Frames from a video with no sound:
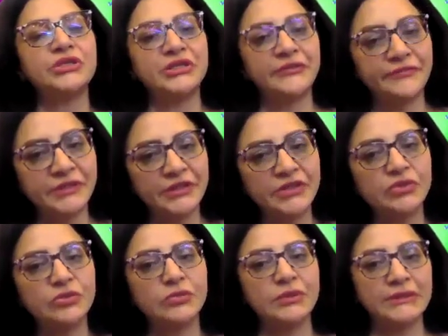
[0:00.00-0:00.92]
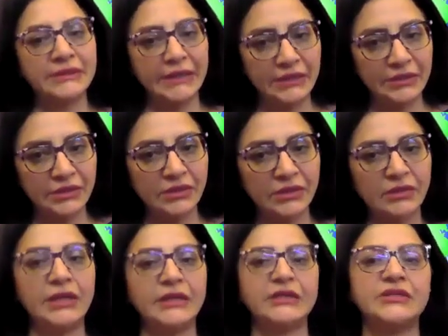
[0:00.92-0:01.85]
shifted to a center
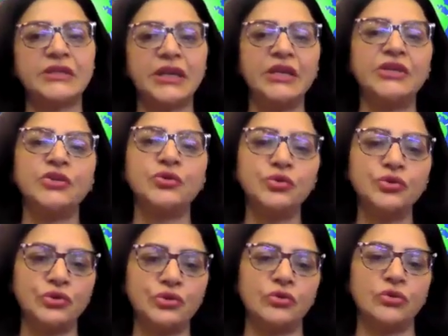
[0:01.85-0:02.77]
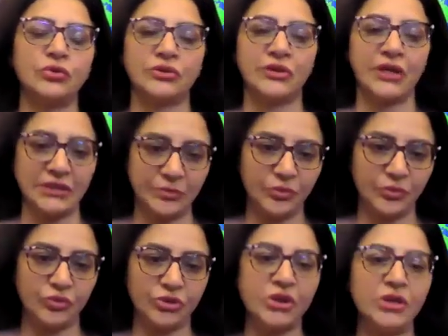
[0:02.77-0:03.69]
that is in utero
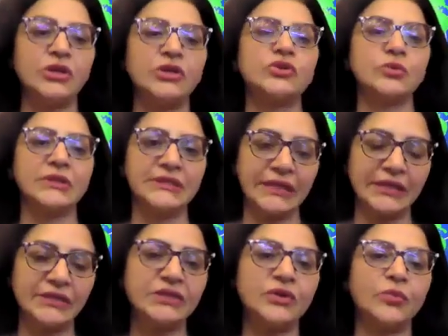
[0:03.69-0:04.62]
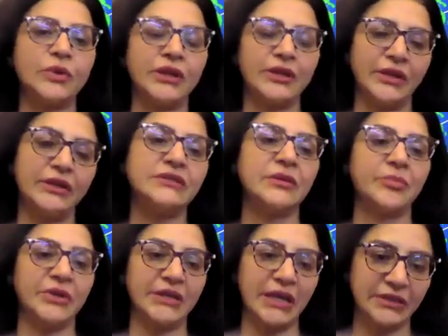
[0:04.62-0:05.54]
transport to a center where there is a
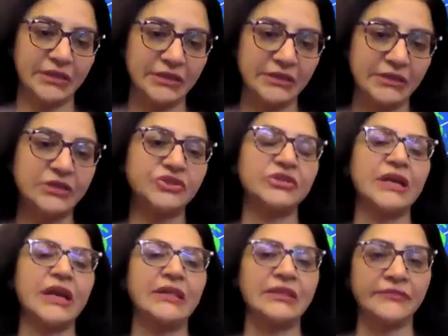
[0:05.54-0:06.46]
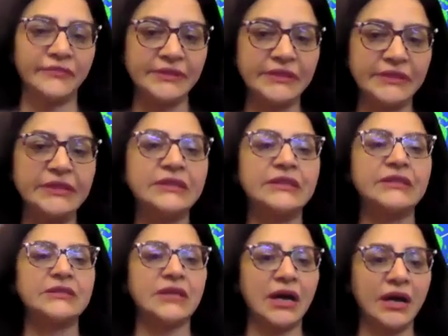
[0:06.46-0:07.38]
pediatric surgeon and the
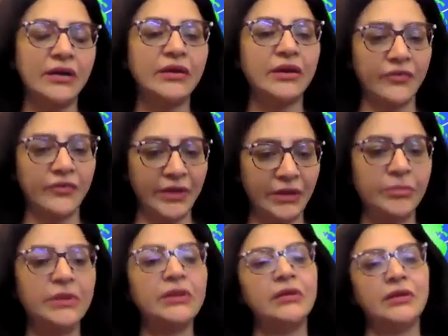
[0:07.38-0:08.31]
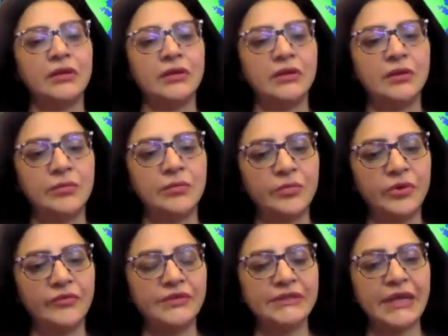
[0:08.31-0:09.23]
facilities are available?
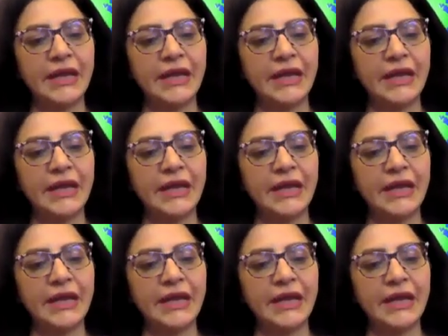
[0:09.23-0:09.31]
Professor